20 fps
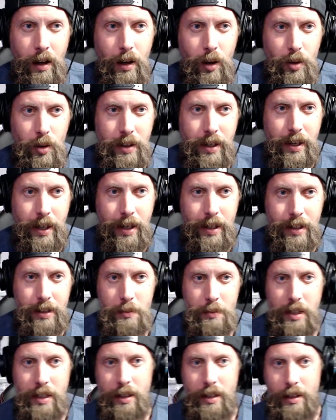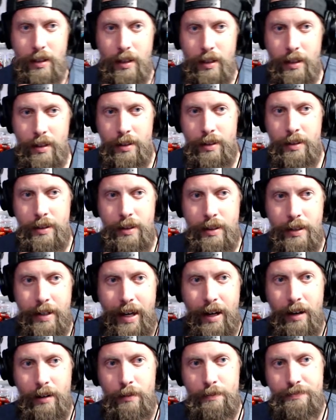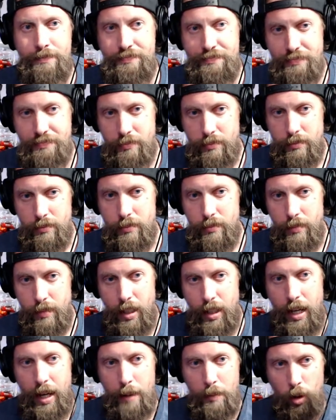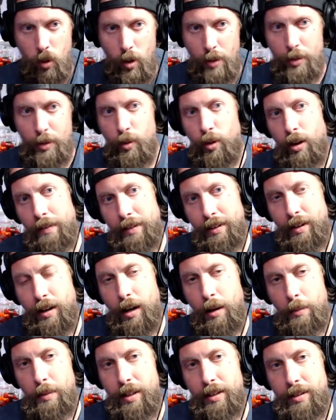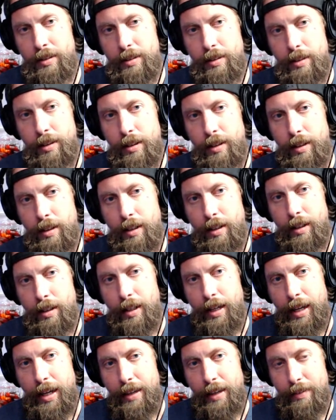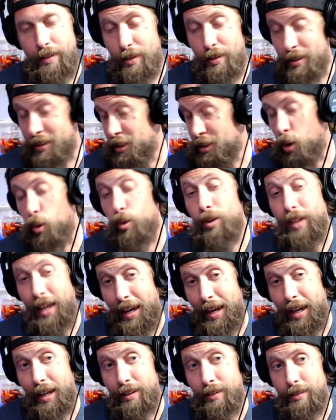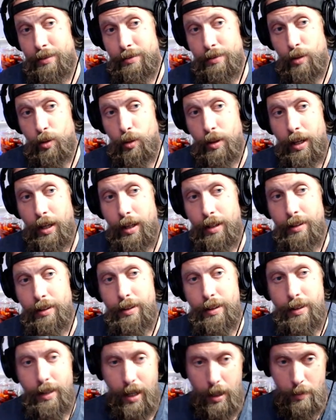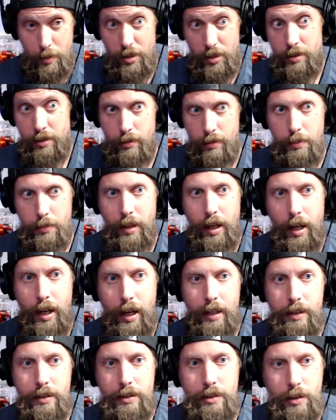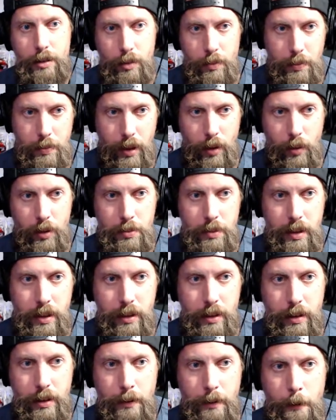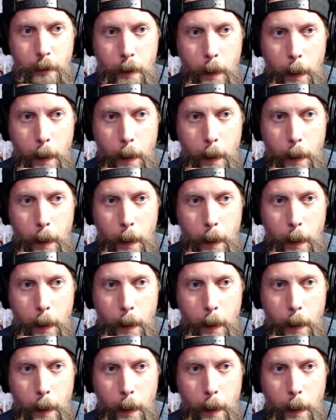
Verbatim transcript: Okay, let me get... Now, I'm going through all the comments, and there is no lag, okay? I'm just a little behind, so bear with me here.